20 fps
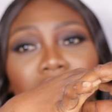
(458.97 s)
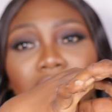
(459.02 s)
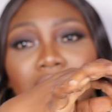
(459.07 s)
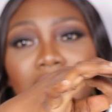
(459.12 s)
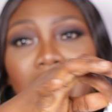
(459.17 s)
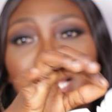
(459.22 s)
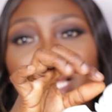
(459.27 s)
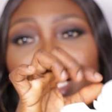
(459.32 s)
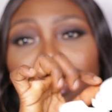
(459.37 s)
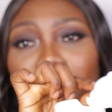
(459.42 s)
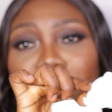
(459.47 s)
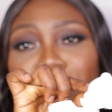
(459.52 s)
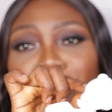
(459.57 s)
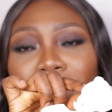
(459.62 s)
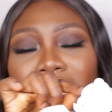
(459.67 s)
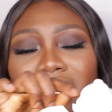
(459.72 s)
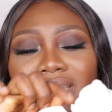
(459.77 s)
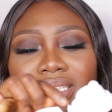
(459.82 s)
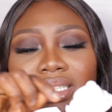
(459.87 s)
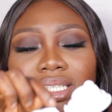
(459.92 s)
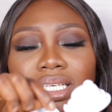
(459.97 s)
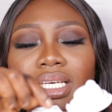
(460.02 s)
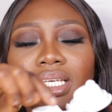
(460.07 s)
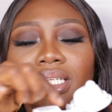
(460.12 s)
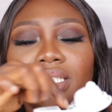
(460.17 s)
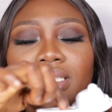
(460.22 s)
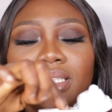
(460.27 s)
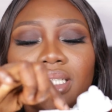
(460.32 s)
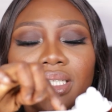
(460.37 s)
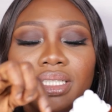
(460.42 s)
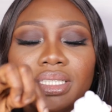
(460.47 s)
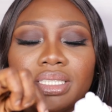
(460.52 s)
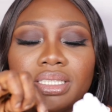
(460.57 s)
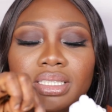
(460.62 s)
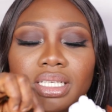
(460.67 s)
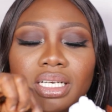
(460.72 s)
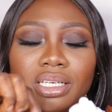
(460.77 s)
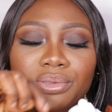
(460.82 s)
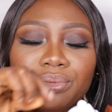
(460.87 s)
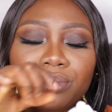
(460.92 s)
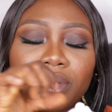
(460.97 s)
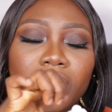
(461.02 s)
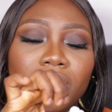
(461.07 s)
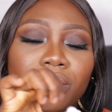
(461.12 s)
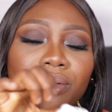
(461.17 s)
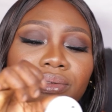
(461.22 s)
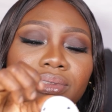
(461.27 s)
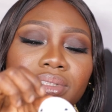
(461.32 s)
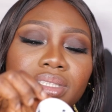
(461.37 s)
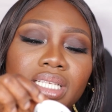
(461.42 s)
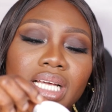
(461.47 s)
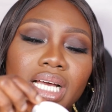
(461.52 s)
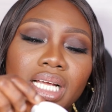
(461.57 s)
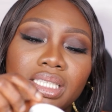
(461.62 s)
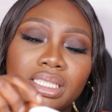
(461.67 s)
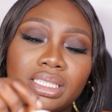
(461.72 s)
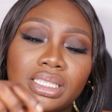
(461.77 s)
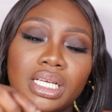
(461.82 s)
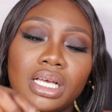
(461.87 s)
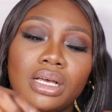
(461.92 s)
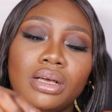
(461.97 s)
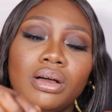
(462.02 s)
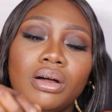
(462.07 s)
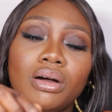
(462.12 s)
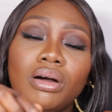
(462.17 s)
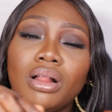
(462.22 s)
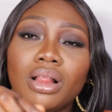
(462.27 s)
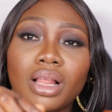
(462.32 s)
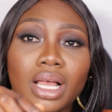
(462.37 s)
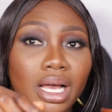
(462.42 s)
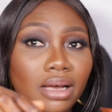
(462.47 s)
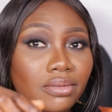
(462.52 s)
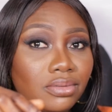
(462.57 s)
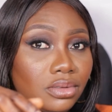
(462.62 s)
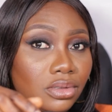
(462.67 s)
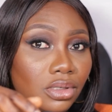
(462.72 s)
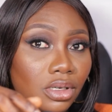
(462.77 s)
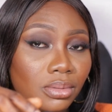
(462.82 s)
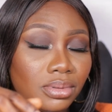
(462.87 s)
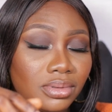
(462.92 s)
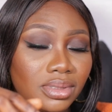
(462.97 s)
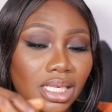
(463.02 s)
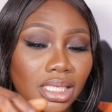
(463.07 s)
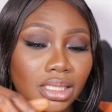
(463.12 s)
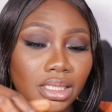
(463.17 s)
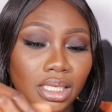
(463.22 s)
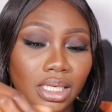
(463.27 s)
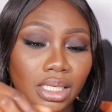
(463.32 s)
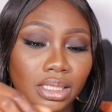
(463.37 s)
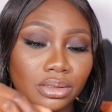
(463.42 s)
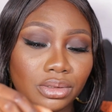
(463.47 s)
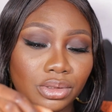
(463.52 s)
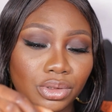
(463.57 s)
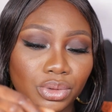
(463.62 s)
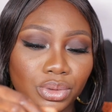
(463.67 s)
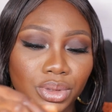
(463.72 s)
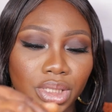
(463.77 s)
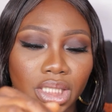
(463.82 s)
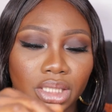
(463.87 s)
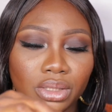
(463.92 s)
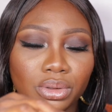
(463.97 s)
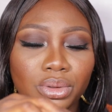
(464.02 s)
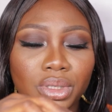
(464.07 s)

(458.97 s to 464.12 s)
like plasticky things around that all have jobs that they are doing.